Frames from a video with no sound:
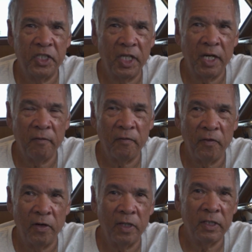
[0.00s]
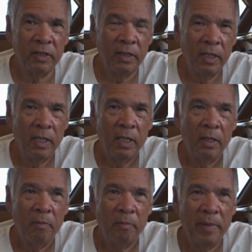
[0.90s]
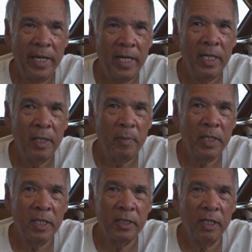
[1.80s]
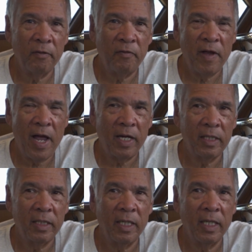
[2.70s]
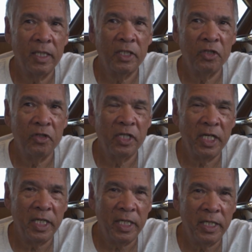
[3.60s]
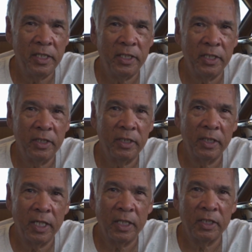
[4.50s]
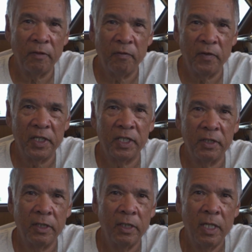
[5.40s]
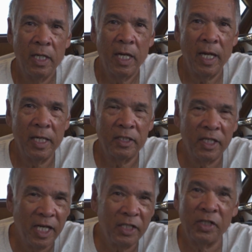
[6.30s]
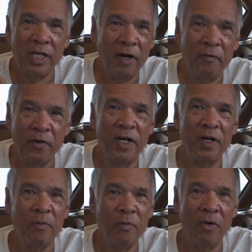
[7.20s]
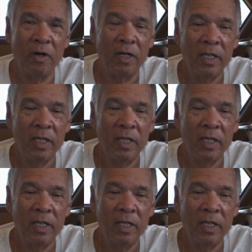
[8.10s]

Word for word: jigging first, mainly because of the fact that it's usually easier to catch the fish and it's less effort and work.